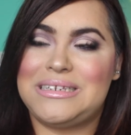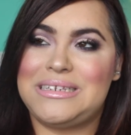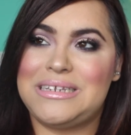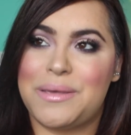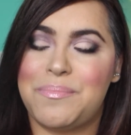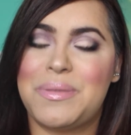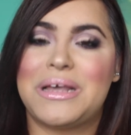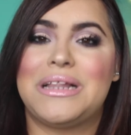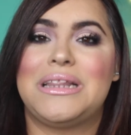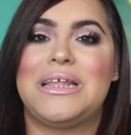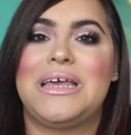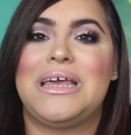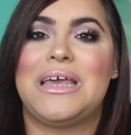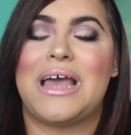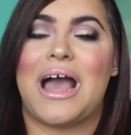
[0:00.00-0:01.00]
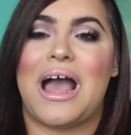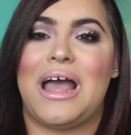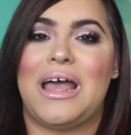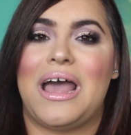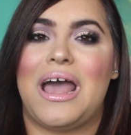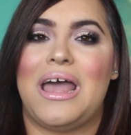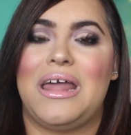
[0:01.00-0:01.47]
Typically,
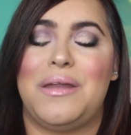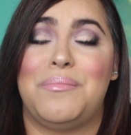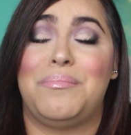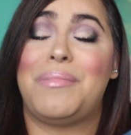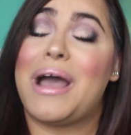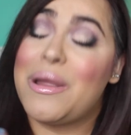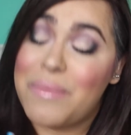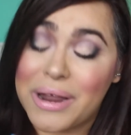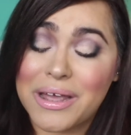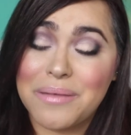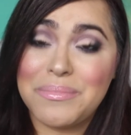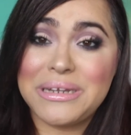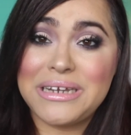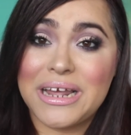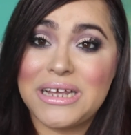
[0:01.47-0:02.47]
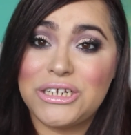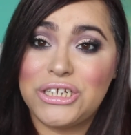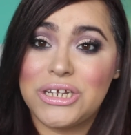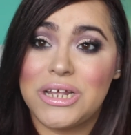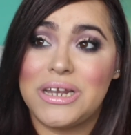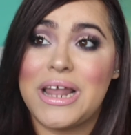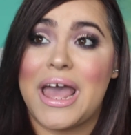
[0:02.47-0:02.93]
my
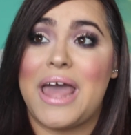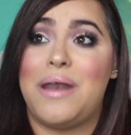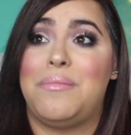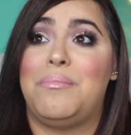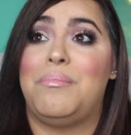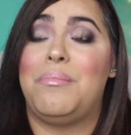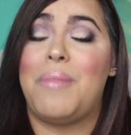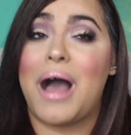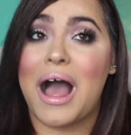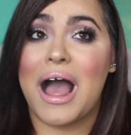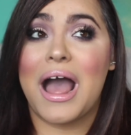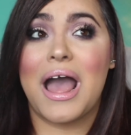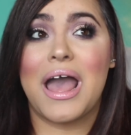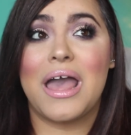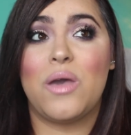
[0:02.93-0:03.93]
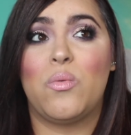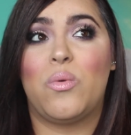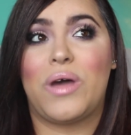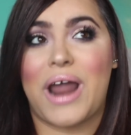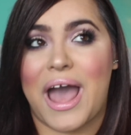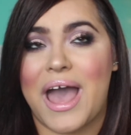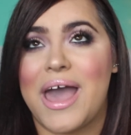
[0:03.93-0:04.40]
recommendation and
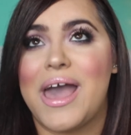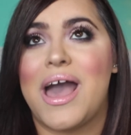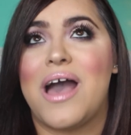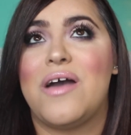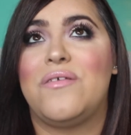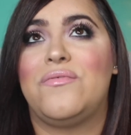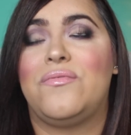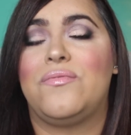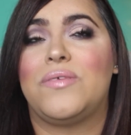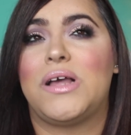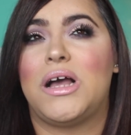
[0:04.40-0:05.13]
what I have